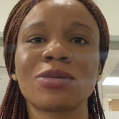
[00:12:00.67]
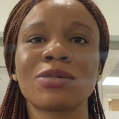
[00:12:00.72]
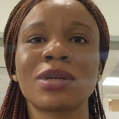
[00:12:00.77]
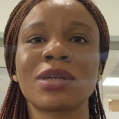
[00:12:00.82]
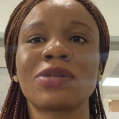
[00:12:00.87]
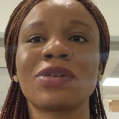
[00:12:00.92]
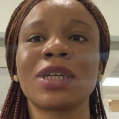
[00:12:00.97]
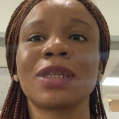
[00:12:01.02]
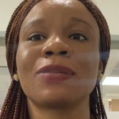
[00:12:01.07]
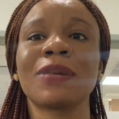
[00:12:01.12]
with
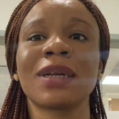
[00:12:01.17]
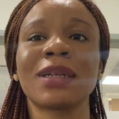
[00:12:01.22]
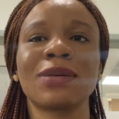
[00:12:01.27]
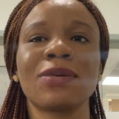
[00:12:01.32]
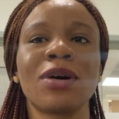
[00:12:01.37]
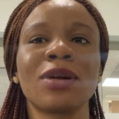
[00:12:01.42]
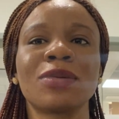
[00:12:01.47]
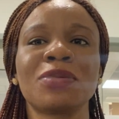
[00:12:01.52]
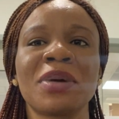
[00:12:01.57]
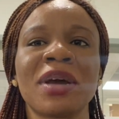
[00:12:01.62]
respect to
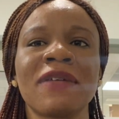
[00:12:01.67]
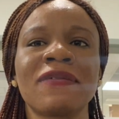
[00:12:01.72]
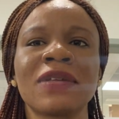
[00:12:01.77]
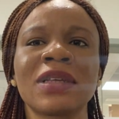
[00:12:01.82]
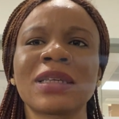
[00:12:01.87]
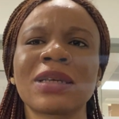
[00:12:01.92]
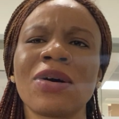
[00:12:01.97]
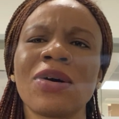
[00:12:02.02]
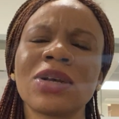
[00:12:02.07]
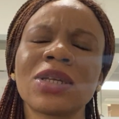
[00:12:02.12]
what we have
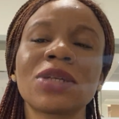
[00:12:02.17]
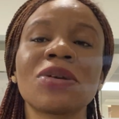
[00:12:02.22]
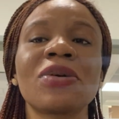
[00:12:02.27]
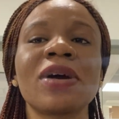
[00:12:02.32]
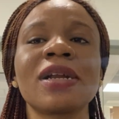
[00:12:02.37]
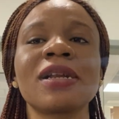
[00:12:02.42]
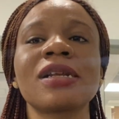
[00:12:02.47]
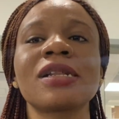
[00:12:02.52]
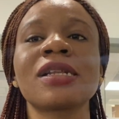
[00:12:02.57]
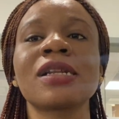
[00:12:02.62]
discussed or
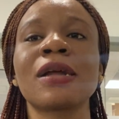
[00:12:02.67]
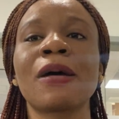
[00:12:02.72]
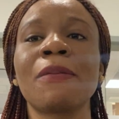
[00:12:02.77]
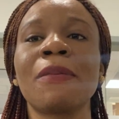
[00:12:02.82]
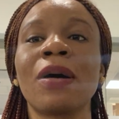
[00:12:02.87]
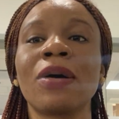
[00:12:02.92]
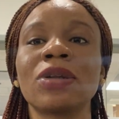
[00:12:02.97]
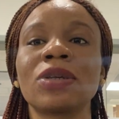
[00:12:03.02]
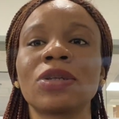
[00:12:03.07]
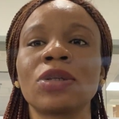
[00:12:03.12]
anything
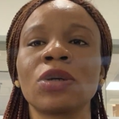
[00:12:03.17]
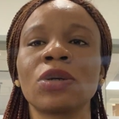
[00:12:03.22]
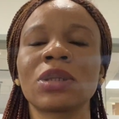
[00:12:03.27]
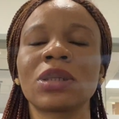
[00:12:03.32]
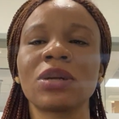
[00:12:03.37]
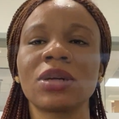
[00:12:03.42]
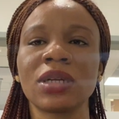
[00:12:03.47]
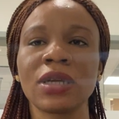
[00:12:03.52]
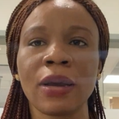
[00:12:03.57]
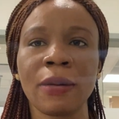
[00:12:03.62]
about your
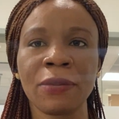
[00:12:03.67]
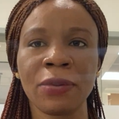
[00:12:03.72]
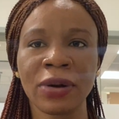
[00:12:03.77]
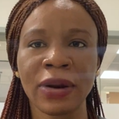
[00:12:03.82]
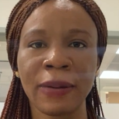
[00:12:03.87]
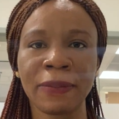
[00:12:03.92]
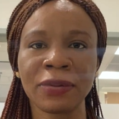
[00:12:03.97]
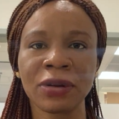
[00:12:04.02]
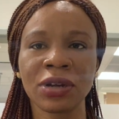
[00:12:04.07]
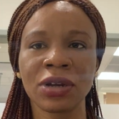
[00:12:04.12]
study abroad
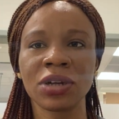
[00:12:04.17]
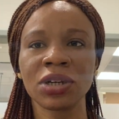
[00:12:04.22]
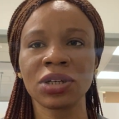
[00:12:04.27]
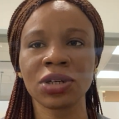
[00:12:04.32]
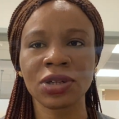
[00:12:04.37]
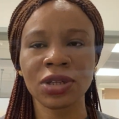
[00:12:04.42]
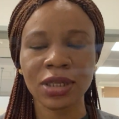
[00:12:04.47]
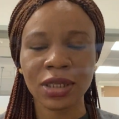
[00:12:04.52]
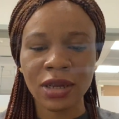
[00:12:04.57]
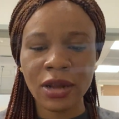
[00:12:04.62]

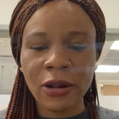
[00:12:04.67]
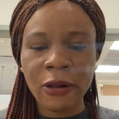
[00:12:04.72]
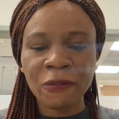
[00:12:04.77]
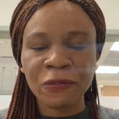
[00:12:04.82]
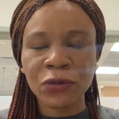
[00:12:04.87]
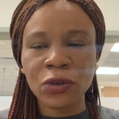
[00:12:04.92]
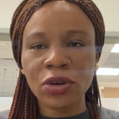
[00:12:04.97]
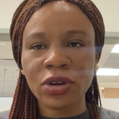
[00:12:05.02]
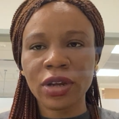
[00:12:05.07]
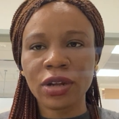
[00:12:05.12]
applications,
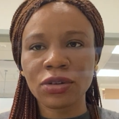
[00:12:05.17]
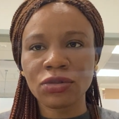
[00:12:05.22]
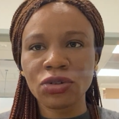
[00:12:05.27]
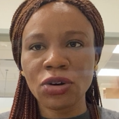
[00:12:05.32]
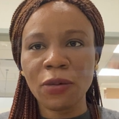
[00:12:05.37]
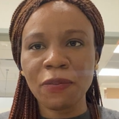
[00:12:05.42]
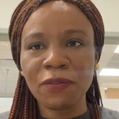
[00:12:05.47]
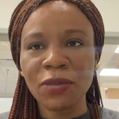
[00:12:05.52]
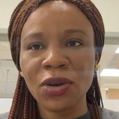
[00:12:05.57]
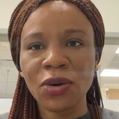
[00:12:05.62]
you can
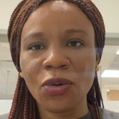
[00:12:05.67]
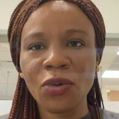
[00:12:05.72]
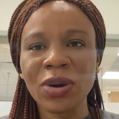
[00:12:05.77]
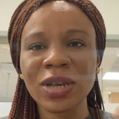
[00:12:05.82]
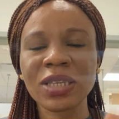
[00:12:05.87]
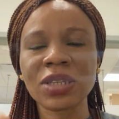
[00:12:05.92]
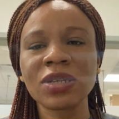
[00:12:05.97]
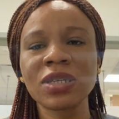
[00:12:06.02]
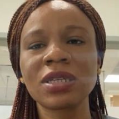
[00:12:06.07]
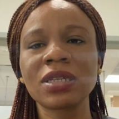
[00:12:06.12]
drop me your
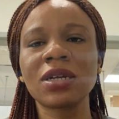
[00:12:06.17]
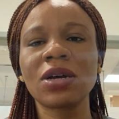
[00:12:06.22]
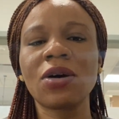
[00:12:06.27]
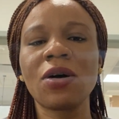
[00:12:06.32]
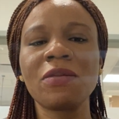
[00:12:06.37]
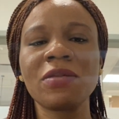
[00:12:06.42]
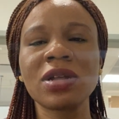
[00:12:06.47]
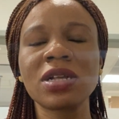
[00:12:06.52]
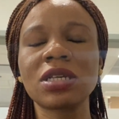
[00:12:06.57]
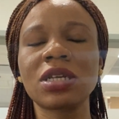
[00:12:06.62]
questions in the
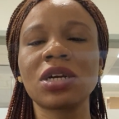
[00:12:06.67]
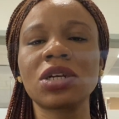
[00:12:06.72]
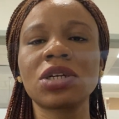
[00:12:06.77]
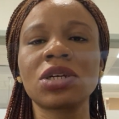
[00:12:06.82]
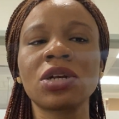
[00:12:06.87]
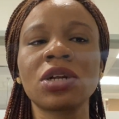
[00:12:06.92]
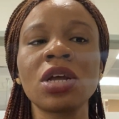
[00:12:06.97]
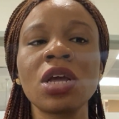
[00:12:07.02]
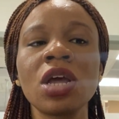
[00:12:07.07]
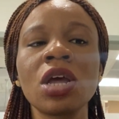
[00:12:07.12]
comment
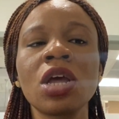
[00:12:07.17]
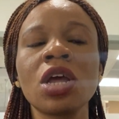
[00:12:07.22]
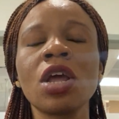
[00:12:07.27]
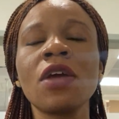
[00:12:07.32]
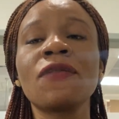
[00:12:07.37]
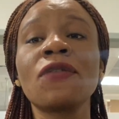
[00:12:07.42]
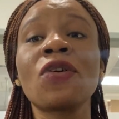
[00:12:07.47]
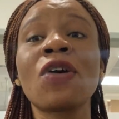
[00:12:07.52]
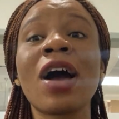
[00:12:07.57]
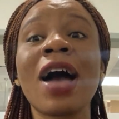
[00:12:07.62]
section.
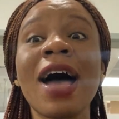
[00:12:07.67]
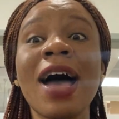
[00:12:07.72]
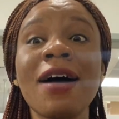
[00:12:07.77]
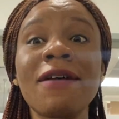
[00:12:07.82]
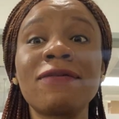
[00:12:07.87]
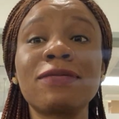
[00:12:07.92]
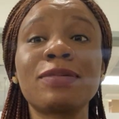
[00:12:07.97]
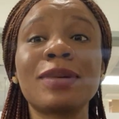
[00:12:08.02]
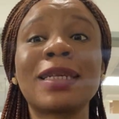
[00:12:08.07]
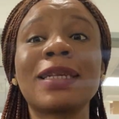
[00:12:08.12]
If you
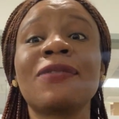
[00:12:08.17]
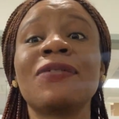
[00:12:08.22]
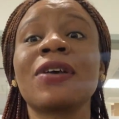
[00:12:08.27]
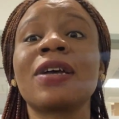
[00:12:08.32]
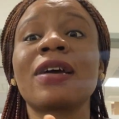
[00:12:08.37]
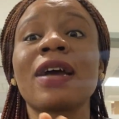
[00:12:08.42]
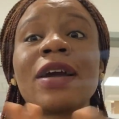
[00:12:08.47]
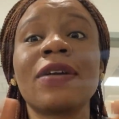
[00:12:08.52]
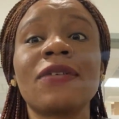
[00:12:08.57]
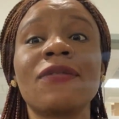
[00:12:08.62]
have specific
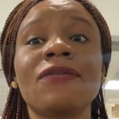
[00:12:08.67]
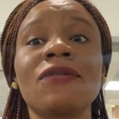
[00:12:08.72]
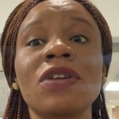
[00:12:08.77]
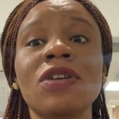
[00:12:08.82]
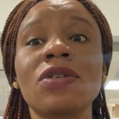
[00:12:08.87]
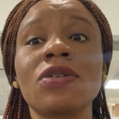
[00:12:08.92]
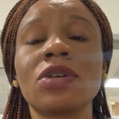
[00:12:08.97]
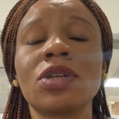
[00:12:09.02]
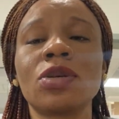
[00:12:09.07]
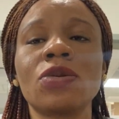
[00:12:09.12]
kind of
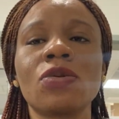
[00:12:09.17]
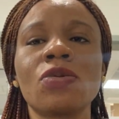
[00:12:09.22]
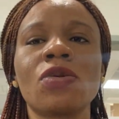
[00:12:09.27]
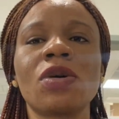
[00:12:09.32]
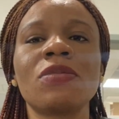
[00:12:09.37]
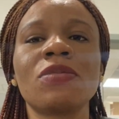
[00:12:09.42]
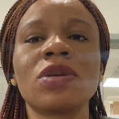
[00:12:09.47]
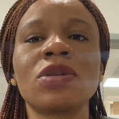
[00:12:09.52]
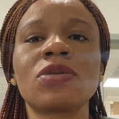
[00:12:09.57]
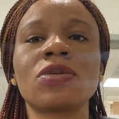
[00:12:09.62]
videos you
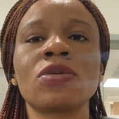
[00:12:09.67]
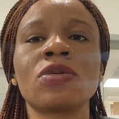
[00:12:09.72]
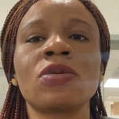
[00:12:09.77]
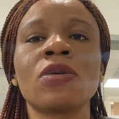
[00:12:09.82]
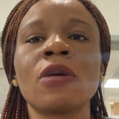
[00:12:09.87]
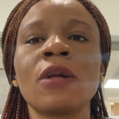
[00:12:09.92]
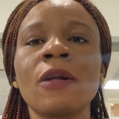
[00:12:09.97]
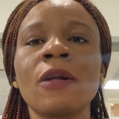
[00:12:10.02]
want me to